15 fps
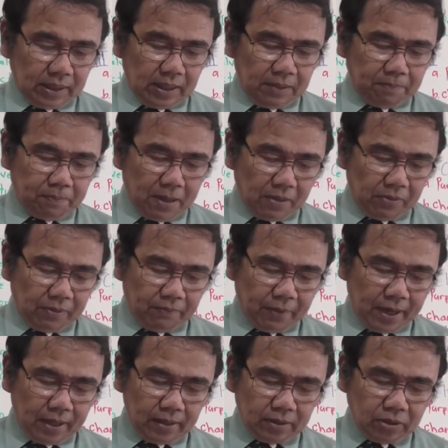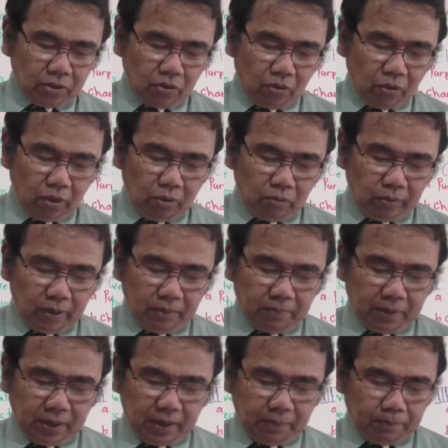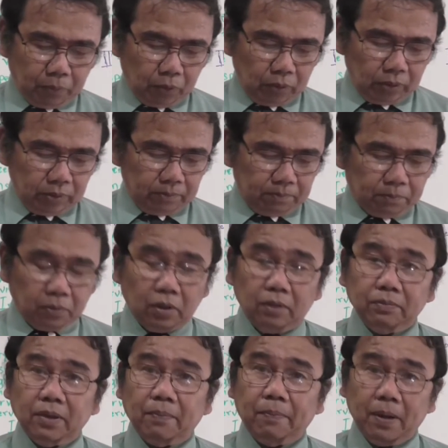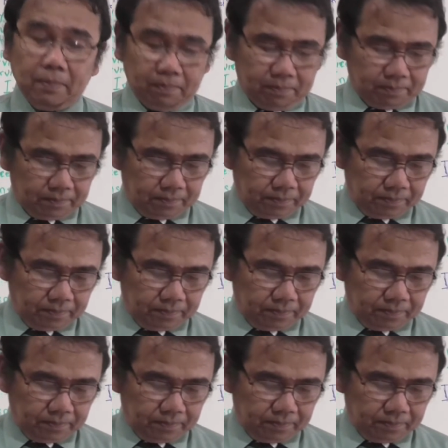If power fails, oil will be pulled from the pump.